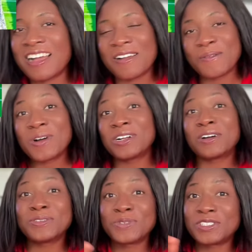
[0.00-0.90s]
What
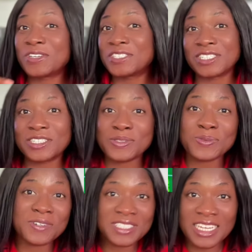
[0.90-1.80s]
God be judging this
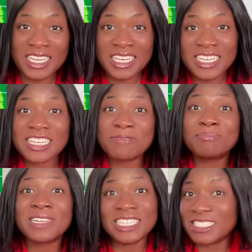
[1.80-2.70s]
world, eh? He
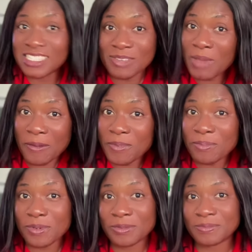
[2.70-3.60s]
plenty, my
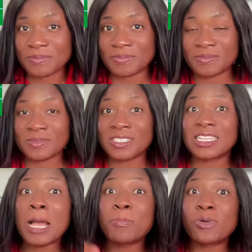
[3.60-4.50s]
people.
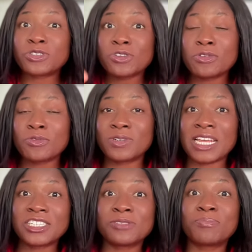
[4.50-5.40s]
That portion that
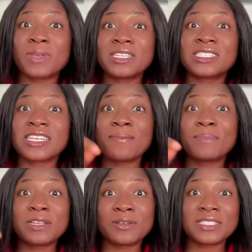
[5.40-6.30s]
she paid 10
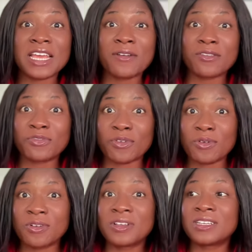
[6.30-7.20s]
million naira for,
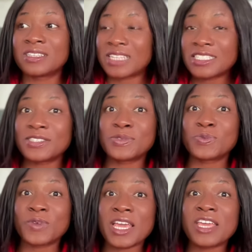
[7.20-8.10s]
that is
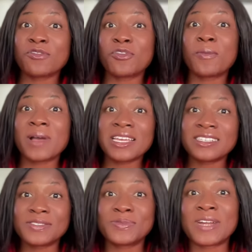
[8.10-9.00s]
where Ifoma
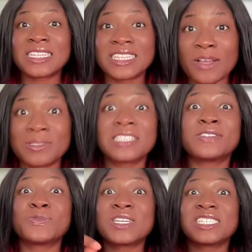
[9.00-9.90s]
is right now. That
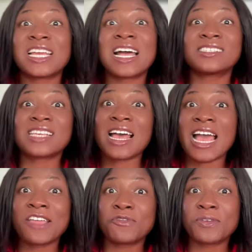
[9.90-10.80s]
is where she has her
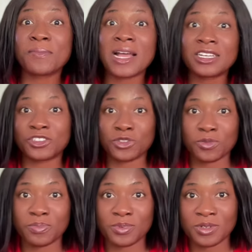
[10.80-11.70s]
Ivy Mark
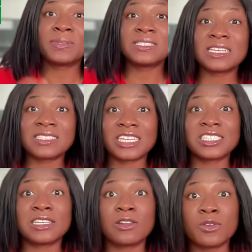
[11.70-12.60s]
shop. Business that
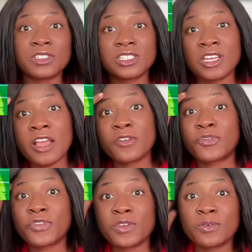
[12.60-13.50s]
she launched
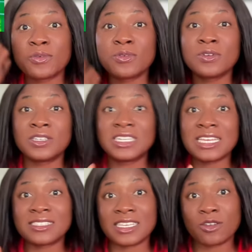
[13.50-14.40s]
few
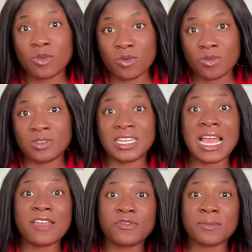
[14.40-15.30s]
days ago, the
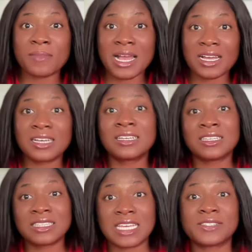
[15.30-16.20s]
Ivy Mark,
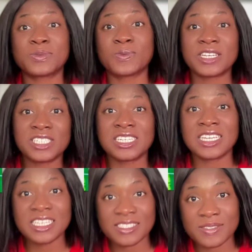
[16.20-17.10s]
that's where she
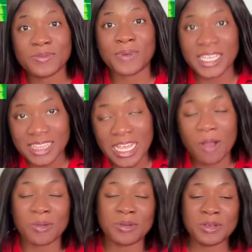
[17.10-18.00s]
is right now.
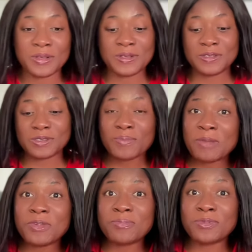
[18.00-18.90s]
So my
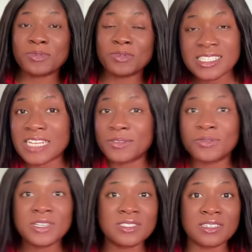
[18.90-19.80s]
people, are the
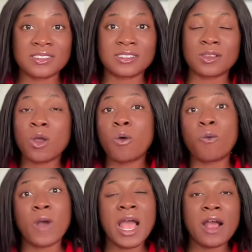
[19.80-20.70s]
reasons
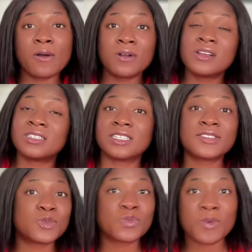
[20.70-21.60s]
why
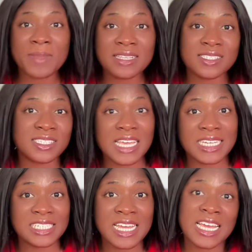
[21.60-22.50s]
this woman
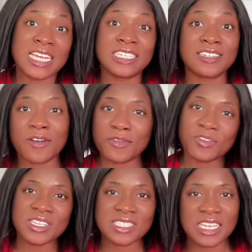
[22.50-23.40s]
said enough
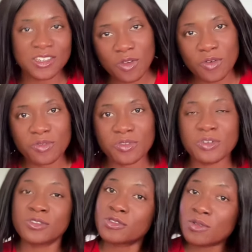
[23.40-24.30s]
is enough.
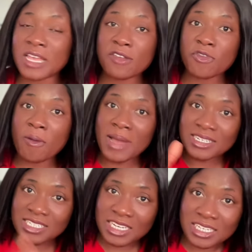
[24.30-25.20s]
So na Ifoma
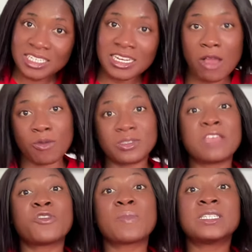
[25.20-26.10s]
day now, na
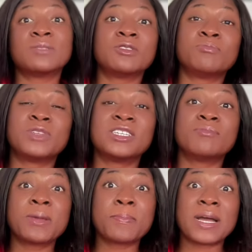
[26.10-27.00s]
Ifoma be the
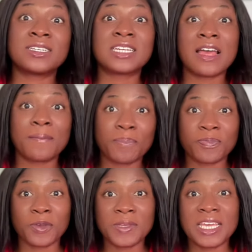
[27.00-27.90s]
main madam,
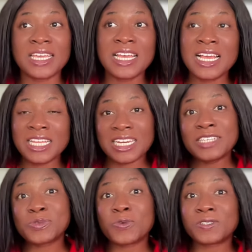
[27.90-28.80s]
okay?
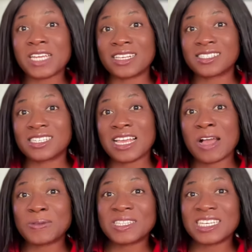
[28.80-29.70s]
Let's watch and see
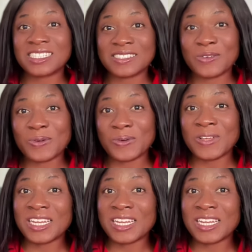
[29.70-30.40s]
how things go.